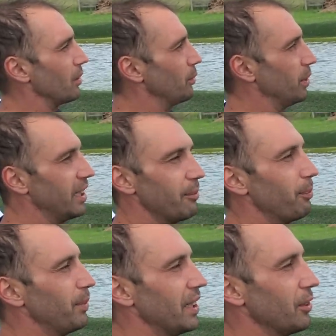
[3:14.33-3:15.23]
We
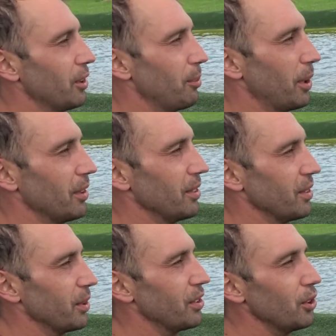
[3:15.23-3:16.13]
didn't dig all the puddles.
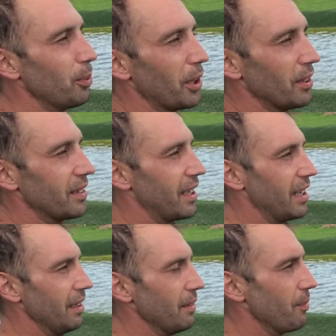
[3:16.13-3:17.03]
There were two puddles
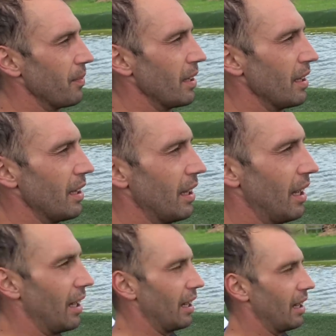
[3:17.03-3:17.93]
here.
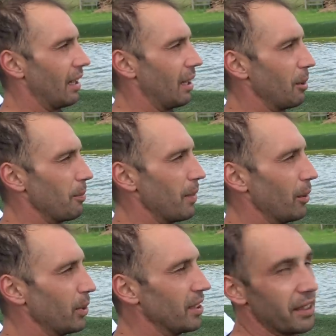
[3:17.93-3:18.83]

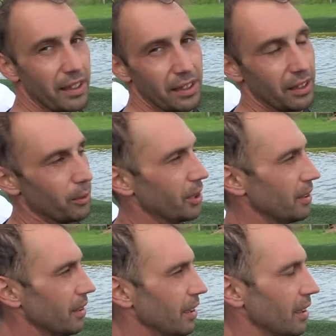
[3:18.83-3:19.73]
And we dug the third one.
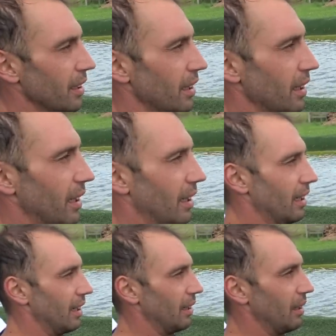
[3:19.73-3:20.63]

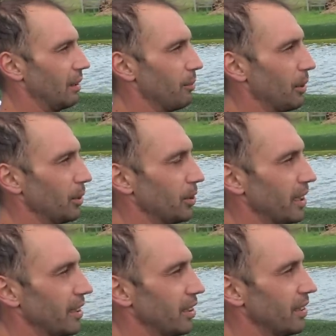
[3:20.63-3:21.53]
And we're
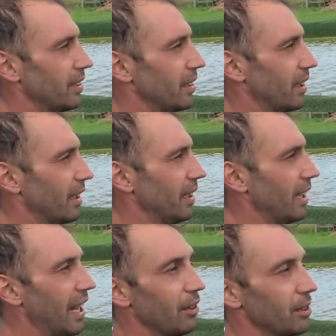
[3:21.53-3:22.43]
trying to clean
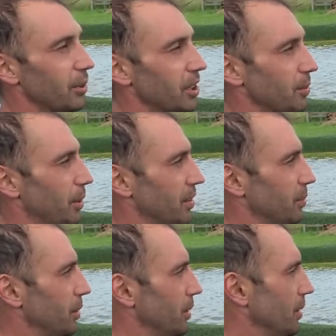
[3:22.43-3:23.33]
it out as much as
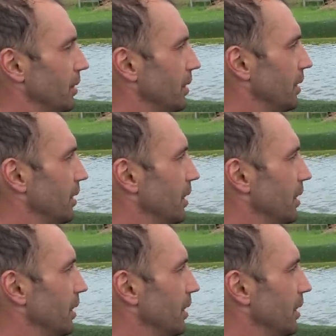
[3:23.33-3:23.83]
possible.